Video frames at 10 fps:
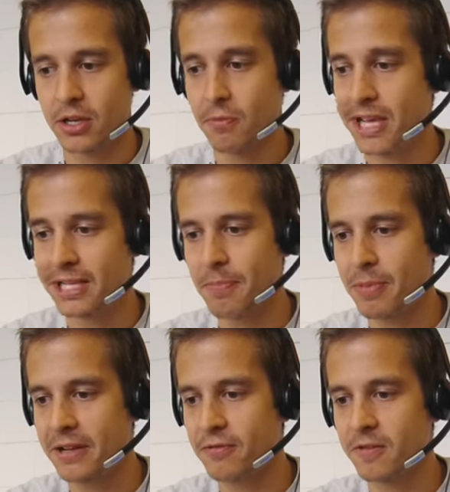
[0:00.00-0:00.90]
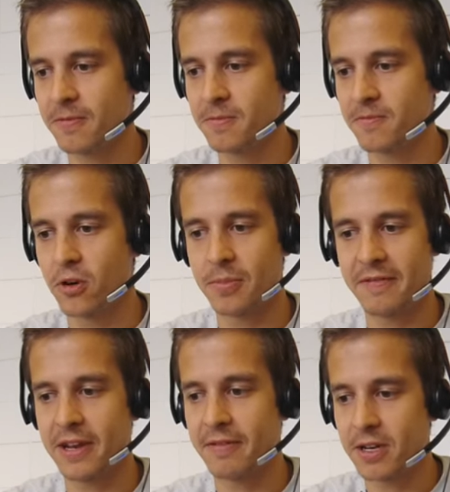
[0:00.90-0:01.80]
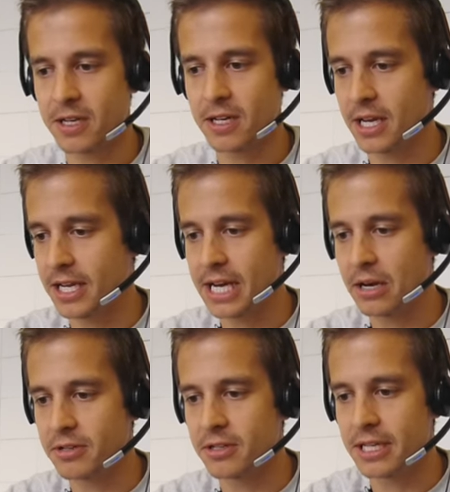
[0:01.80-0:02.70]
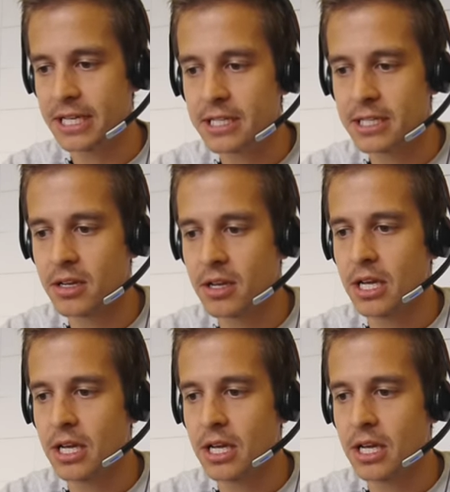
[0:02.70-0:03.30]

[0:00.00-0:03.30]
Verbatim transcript: So we as a platform have never encountered this.